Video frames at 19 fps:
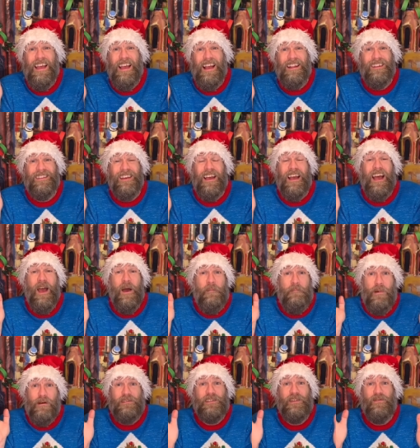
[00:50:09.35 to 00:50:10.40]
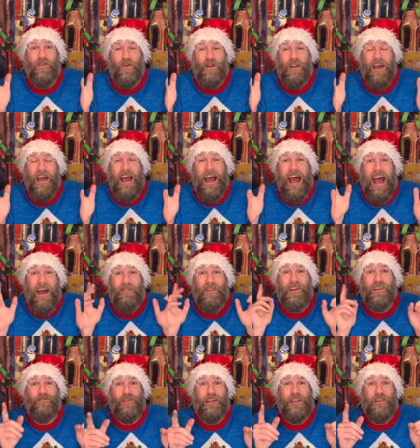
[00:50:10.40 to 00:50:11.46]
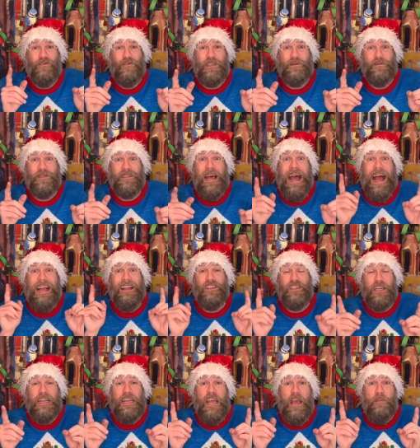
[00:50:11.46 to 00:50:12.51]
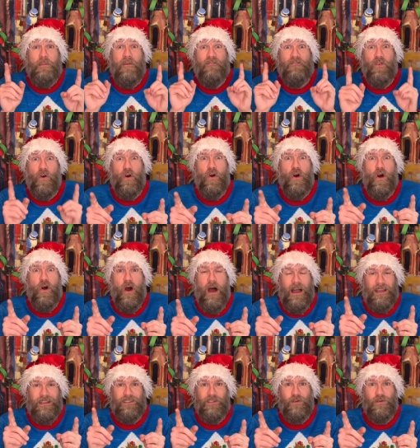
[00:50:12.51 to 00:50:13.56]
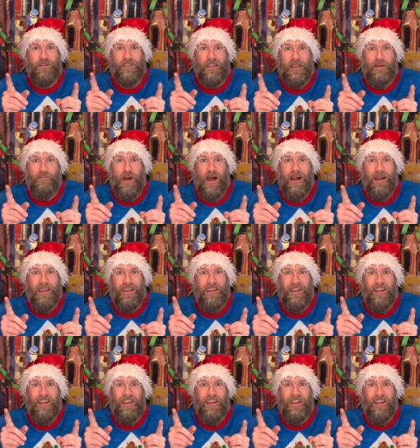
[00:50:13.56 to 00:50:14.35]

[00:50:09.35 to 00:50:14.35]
And most of all, have a great Christmas. Actually, before I do say bye,